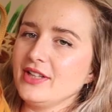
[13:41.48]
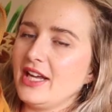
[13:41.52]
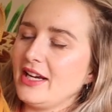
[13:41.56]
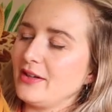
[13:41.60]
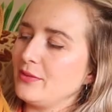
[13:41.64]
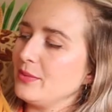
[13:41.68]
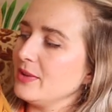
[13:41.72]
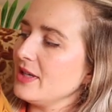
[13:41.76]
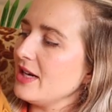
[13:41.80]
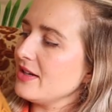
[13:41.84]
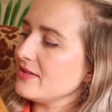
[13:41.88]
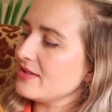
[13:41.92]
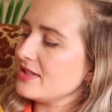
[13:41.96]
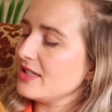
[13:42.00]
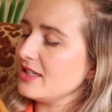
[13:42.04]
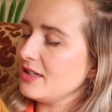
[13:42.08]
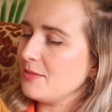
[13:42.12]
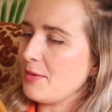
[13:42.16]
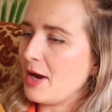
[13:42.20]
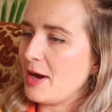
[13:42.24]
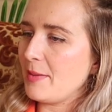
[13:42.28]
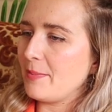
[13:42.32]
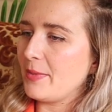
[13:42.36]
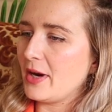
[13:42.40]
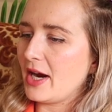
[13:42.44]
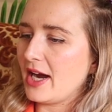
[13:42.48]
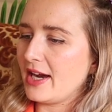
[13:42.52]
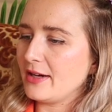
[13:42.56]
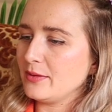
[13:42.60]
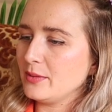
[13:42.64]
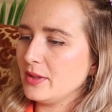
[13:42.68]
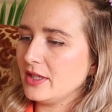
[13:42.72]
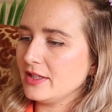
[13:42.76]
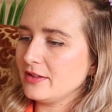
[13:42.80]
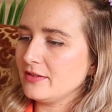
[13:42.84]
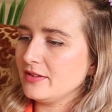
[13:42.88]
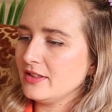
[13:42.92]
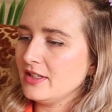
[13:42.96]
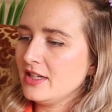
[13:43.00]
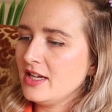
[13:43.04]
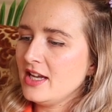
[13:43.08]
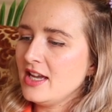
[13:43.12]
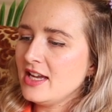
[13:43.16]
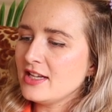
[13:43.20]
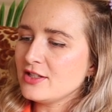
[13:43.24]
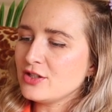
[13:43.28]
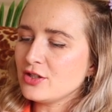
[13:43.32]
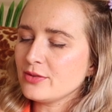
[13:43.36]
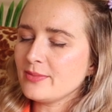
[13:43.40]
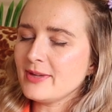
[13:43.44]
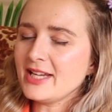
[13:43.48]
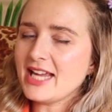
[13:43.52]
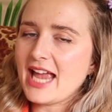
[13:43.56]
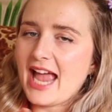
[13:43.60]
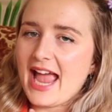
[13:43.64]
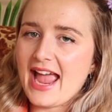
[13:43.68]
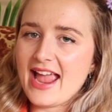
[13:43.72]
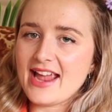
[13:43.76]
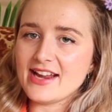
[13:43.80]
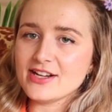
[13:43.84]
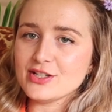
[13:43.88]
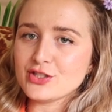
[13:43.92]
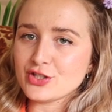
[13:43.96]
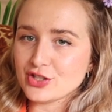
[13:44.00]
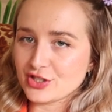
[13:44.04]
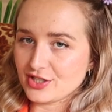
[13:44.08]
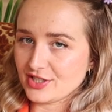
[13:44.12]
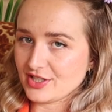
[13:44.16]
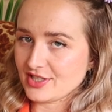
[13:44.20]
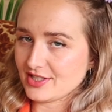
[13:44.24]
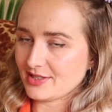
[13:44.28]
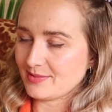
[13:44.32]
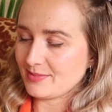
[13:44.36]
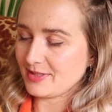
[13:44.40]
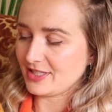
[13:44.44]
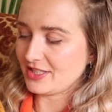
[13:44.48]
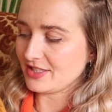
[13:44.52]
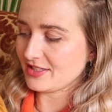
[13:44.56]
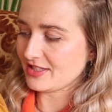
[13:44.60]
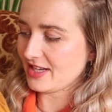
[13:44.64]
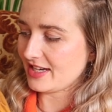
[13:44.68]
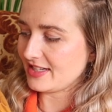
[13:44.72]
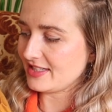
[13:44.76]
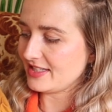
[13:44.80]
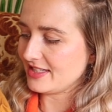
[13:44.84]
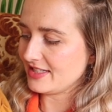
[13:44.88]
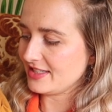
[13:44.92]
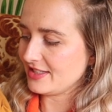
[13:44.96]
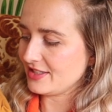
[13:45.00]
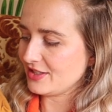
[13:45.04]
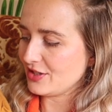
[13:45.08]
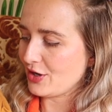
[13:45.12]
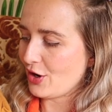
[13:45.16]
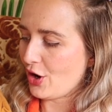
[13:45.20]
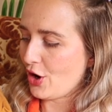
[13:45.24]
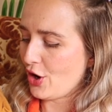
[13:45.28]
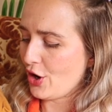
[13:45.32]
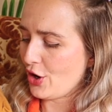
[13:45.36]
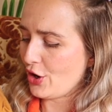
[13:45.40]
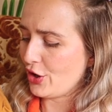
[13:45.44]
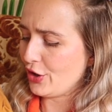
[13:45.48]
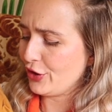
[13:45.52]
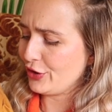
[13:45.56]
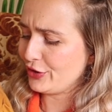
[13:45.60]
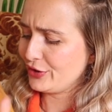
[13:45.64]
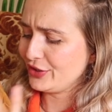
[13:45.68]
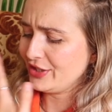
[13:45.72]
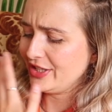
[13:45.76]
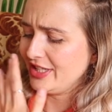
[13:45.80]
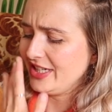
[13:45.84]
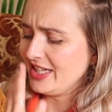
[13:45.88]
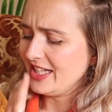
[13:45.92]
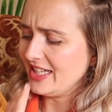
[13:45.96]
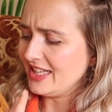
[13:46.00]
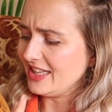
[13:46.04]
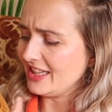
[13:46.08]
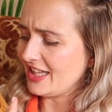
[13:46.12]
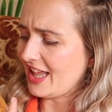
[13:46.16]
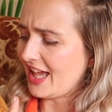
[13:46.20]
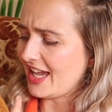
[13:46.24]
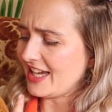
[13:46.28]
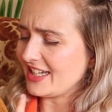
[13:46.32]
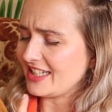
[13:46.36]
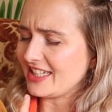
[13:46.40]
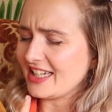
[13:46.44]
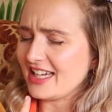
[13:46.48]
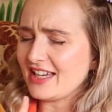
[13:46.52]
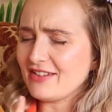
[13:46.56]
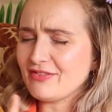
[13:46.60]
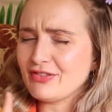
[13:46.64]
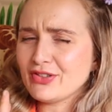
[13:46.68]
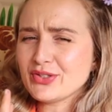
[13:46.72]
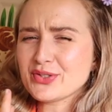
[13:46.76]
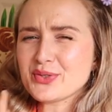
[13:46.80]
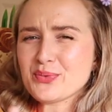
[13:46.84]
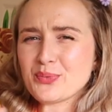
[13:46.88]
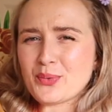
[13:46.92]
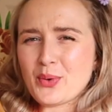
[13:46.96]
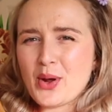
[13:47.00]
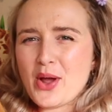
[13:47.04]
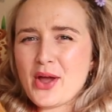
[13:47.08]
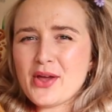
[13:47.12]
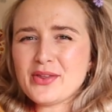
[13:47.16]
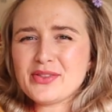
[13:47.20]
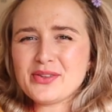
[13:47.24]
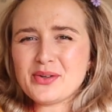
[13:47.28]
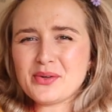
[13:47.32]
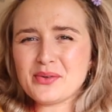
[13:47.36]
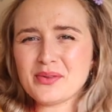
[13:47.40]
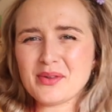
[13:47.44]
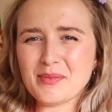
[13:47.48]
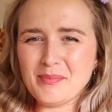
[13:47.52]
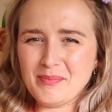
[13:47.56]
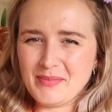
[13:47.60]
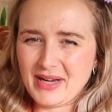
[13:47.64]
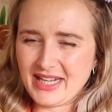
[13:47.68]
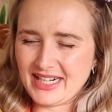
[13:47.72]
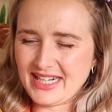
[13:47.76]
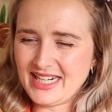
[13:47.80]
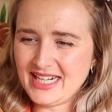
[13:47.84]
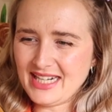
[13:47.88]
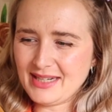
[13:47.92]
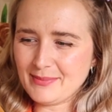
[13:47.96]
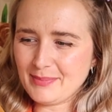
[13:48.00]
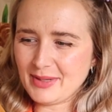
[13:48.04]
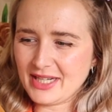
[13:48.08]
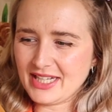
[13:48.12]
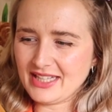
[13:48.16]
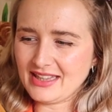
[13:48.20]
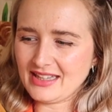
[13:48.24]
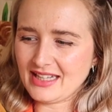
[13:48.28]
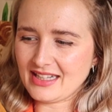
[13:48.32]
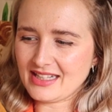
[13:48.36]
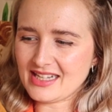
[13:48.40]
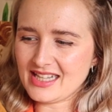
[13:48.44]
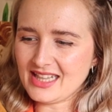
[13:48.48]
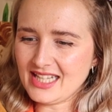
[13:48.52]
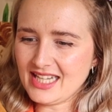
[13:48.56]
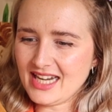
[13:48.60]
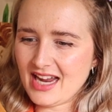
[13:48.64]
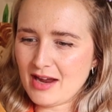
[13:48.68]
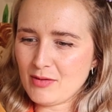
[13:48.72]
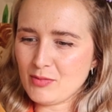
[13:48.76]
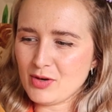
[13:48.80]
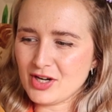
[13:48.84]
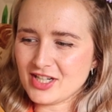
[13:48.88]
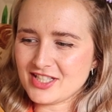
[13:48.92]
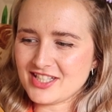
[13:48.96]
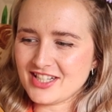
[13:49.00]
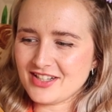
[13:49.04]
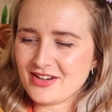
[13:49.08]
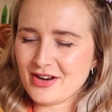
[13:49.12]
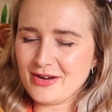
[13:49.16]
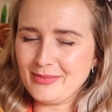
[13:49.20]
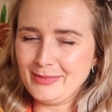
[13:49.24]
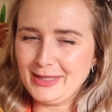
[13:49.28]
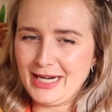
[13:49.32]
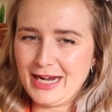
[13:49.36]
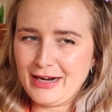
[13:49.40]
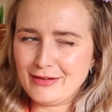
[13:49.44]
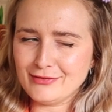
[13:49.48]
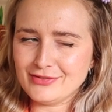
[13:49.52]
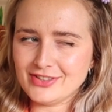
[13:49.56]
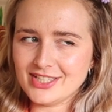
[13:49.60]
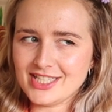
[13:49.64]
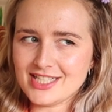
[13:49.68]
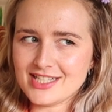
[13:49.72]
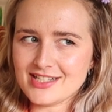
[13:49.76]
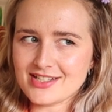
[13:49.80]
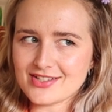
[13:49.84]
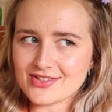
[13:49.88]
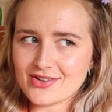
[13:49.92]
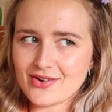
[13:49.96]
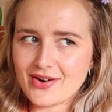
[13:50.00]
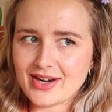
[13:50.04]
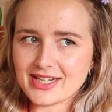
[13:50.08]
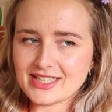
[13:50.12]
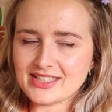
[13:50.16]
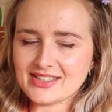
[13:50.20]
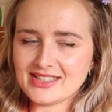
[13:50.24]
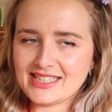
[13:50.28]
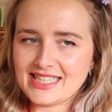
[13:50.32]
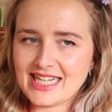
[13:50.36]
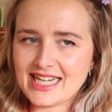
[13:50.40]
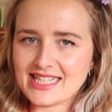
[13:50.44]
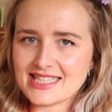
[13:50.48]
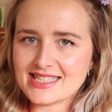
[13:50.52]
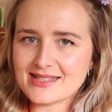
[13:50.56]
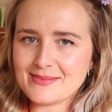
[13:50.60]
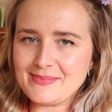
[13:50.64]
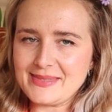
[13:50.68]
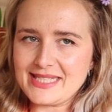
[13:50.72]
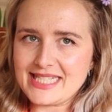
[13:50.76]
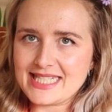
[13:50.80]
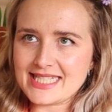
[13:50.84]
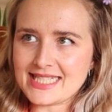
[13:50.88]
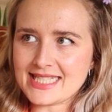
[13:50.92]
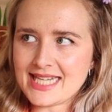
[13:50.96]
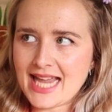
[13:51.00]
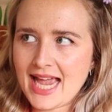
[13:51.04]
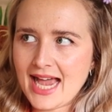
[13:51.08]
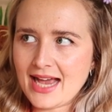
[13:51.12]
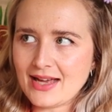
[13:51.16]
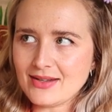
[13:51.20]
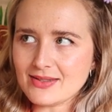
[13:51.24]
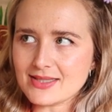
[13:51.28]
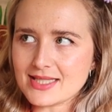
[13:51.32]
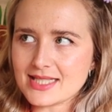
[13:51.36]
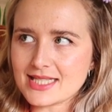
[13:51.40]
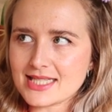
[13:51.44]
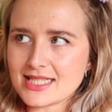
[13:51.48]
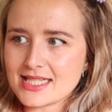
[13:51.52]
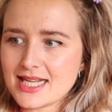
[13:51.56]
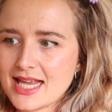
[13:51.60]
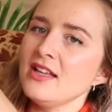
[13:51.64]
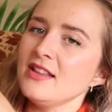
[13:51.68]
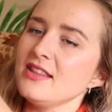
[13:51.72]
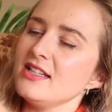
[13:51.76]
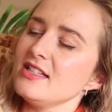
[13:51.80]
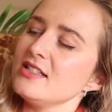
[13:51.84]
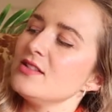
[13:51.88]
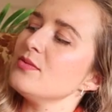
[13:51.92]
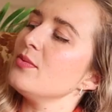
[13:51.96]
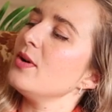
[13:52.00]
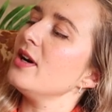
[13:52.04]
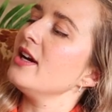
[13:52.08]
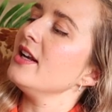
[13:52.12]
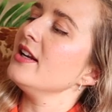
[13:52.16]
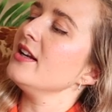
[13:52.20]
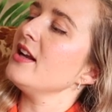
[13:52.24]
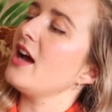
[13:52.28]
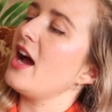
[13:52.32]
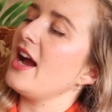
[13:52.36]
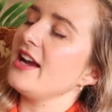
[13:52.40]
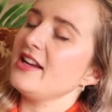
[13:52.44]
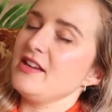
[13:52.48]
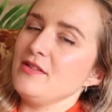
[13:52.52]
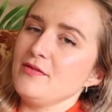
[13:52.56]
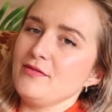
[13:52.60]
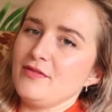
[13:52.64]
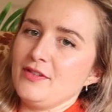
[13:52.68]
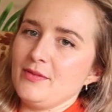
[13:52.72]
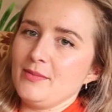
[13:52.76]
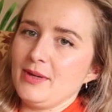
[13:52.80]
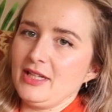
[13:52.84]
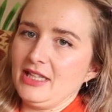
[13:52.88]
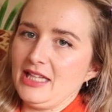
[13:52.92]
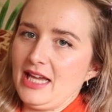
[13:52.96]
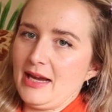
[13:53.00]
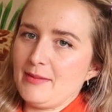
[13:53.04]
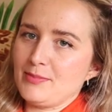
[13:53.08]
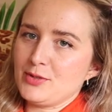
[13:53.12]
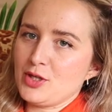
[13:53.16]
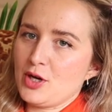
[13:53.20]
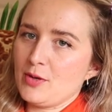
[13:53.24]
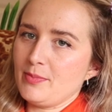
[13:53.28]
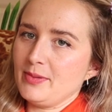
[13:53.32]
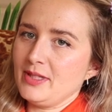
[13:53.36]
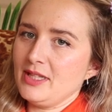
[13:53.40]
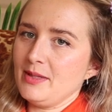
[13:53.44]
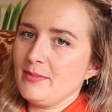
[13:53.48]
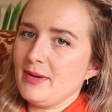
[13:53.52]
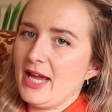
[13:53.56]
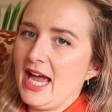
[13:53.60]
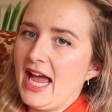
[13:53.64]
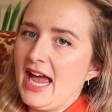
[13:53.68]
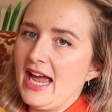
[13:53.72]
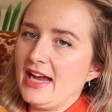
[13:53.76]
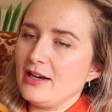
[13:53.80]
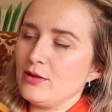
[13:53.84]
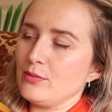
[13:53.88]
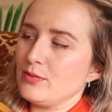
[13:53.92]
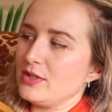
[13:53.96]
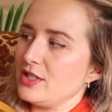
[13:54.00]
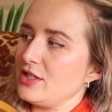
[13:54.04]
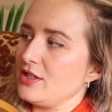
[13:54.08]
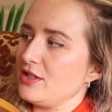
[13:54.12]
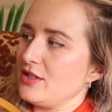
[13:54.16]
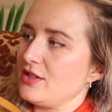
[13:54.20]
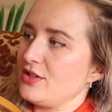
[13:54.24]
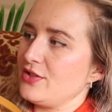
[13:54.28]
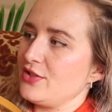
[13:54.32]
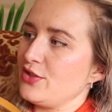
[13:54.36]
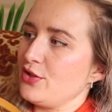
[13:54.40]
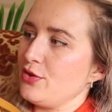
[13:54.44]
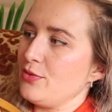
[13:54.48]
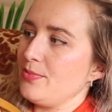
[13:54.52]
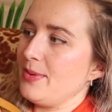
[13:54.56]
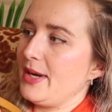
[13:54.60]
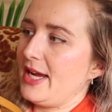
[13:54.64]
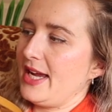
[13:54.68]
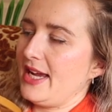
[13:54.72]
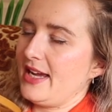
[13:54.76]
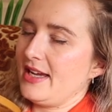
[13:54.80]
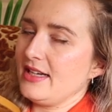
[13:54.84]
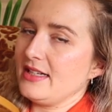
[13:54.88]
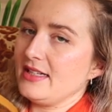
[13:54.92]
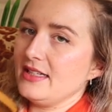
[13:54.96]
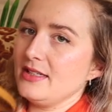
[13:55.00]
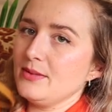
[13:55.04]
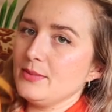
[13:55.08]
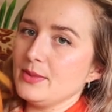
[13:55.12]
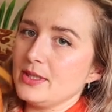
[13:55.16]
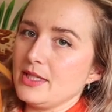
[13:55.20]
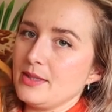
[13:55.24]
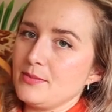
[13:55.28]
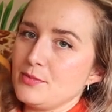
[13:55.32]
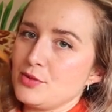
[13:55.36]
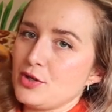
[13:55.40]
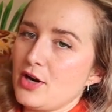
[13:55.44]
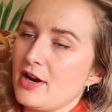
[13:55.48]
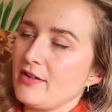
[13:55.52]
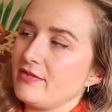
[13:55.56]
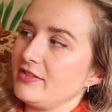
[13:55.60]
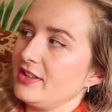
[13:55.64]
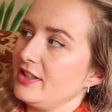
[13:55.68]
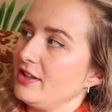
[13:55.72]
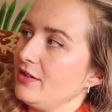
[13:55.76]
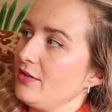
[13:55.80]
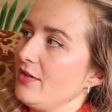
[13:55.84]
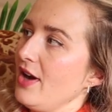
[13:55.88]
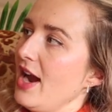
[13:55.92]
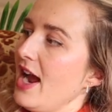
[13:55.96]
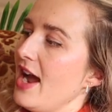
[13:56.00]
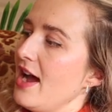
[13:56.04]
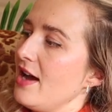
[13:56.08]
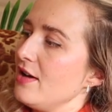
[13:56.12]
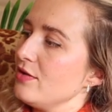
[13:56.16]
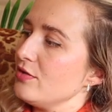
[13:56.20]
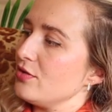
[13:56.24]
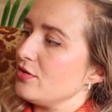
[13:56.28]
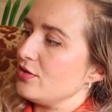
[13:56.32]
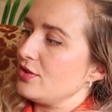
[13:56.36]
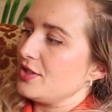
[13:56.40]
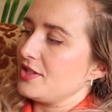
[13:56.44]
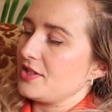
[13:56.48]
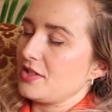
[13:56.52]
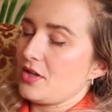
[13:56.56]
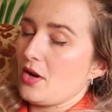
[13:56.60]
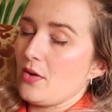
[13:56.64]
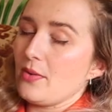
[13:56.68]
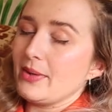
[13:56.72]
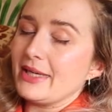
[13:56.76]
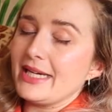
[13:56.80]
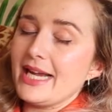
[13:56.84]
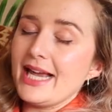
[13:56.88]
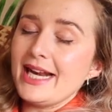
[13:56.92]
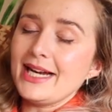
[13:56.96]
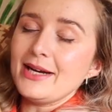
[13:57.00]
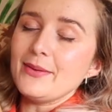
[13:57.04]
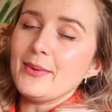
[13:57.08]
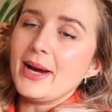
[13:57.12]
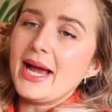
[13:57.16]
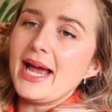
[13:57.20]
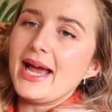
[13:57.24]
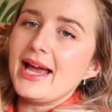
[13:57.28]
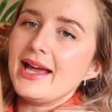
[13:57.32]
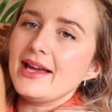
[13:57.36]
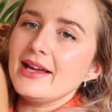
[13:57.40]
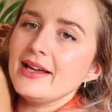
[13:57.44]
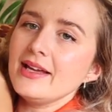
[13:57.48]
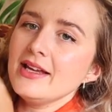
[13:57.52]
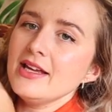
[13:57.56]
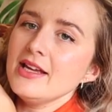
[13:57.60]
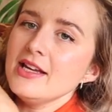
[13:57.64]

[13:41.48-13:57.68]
Like, when I was thinking about buying one, it took me ages because I didn't know like if it was worth all the money, but luckily I worked at Urban Outfitters so I could get some discounts. This one, I can fit my laptop in the bag, which is super handy when I'm traveling around or just going anywhere.